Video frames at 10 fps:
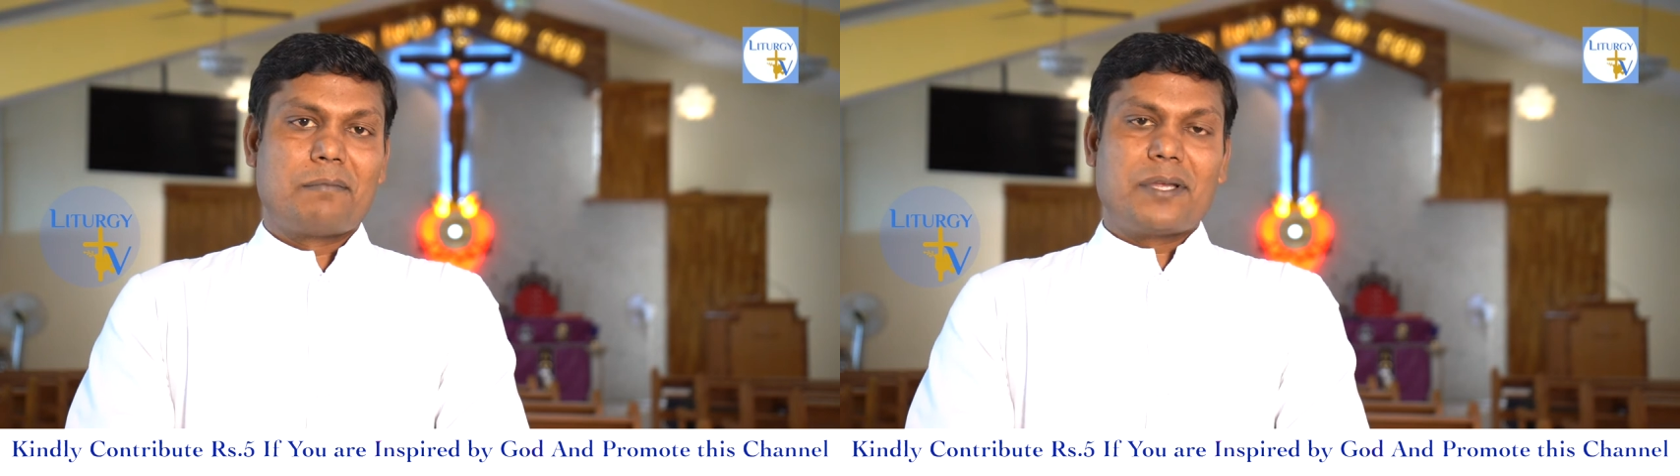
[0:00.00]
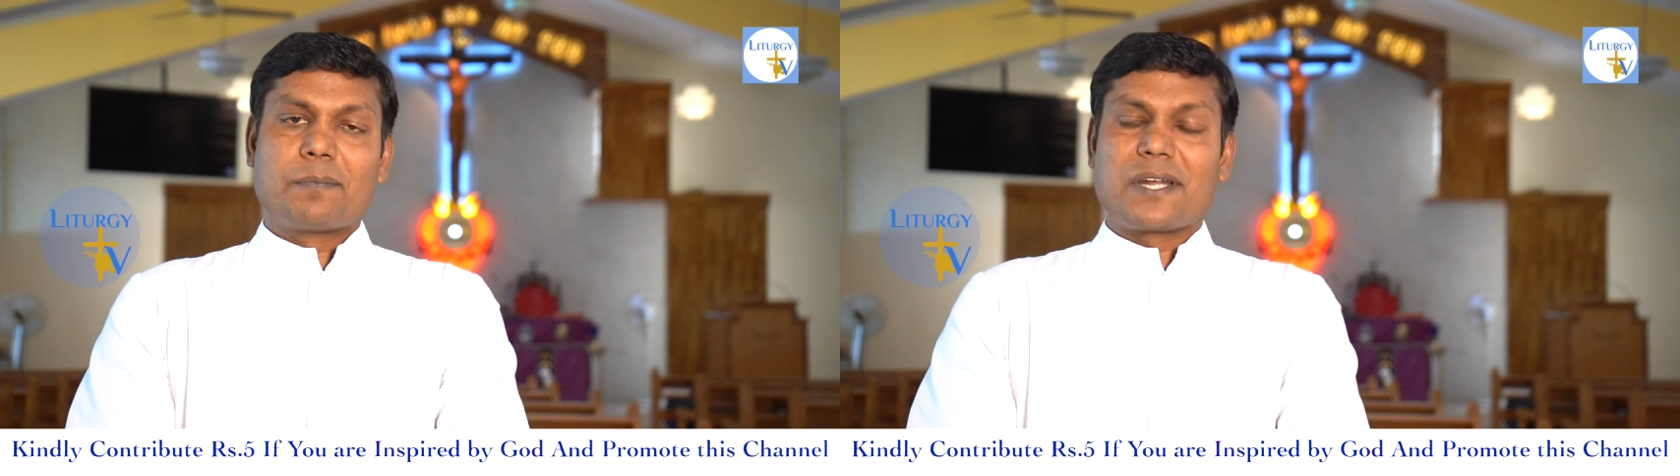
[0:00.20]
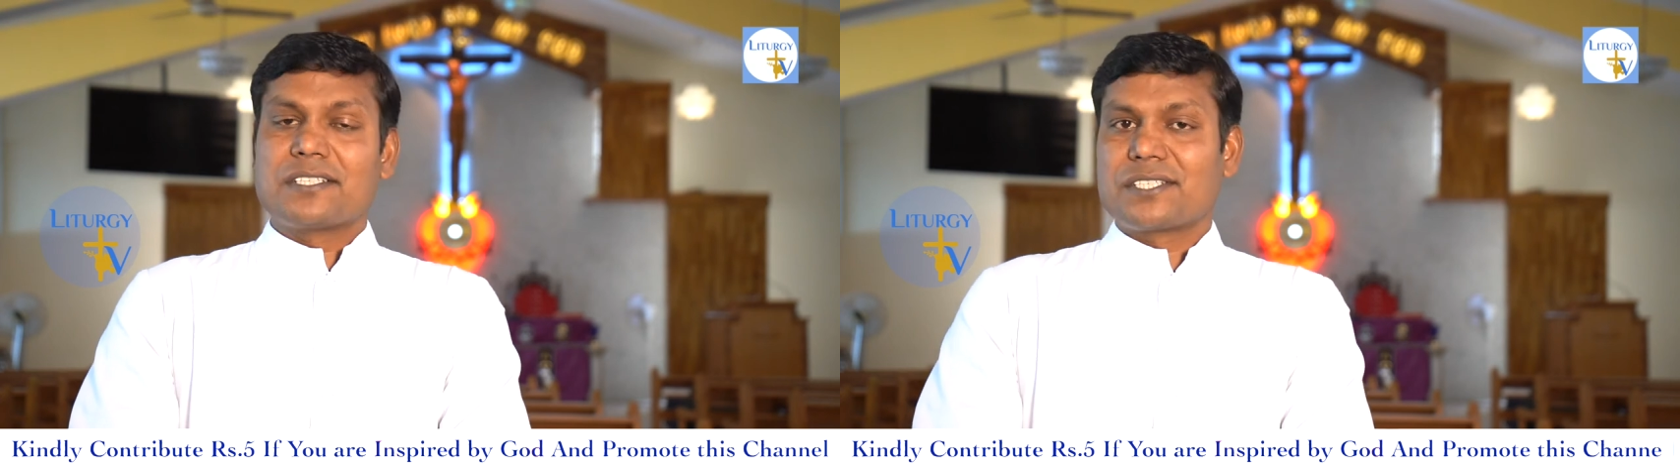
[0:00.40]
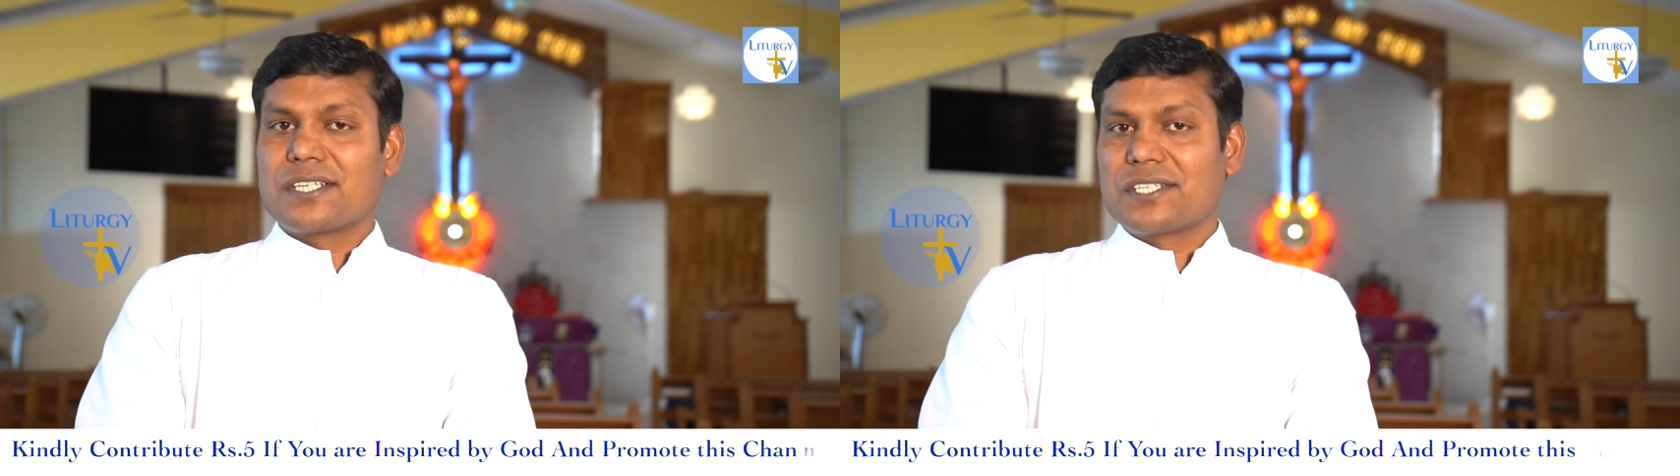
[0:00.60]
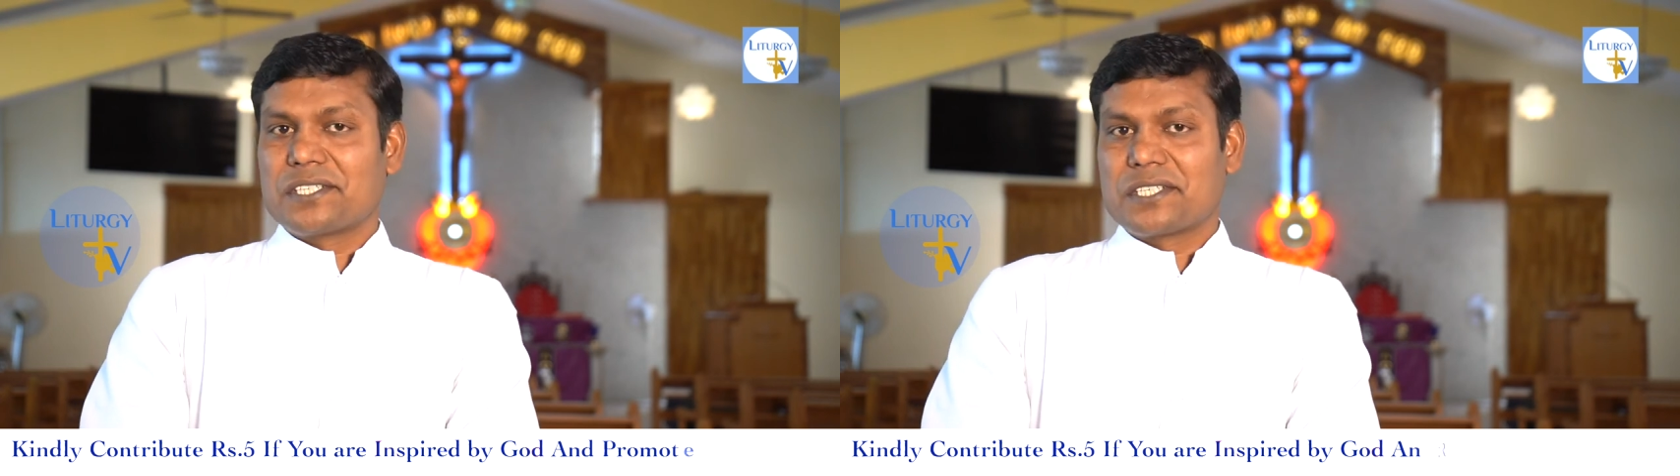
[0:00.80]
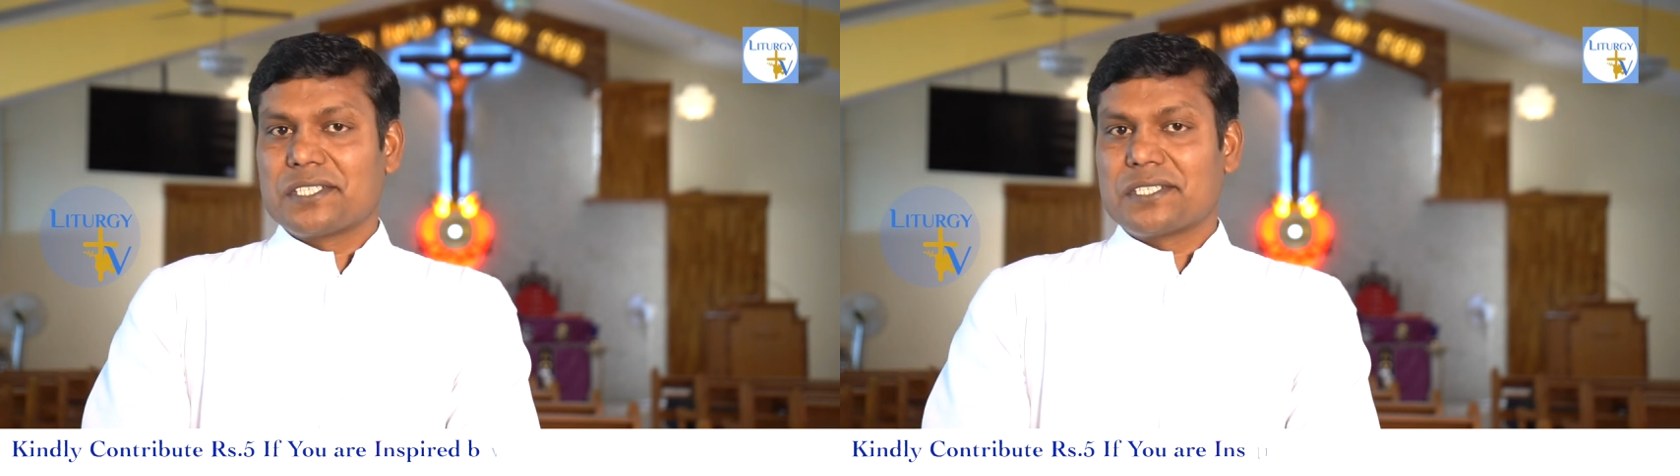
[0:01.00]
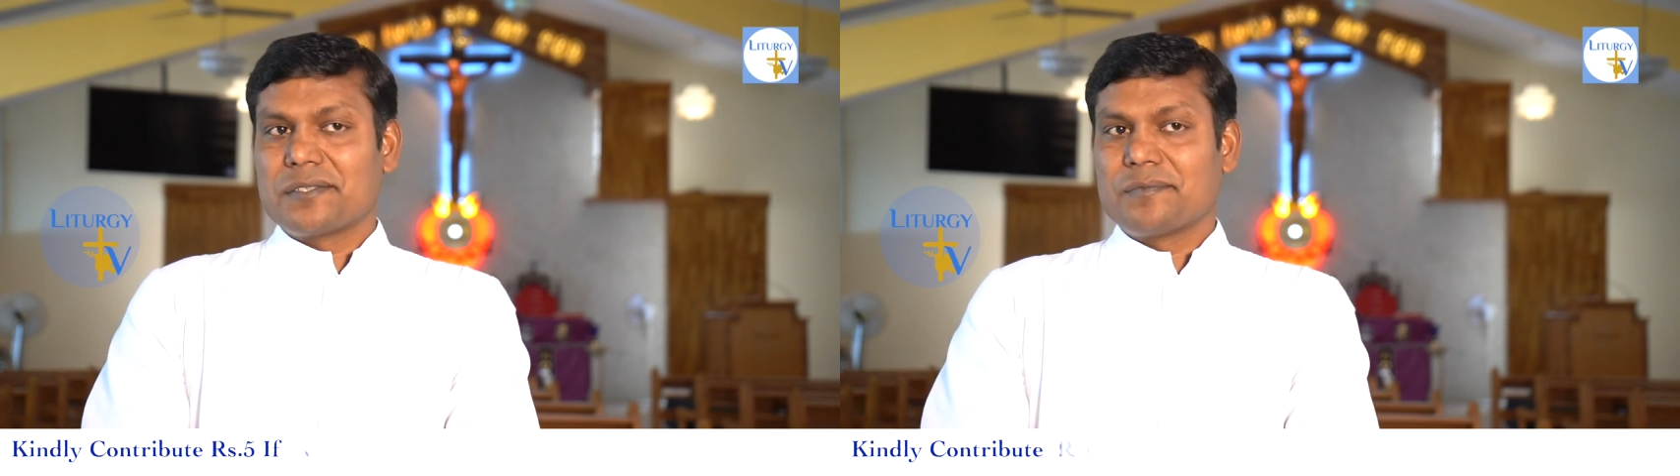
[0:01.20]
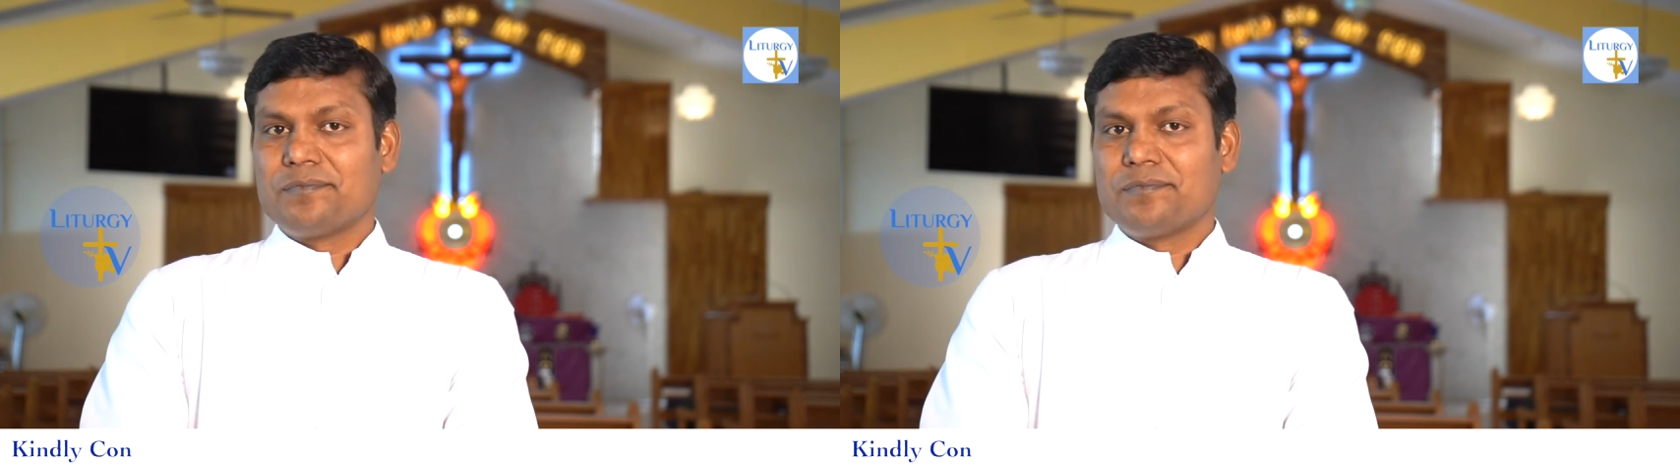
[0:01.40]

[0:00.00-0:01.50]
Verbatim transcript: My brothers and sisters,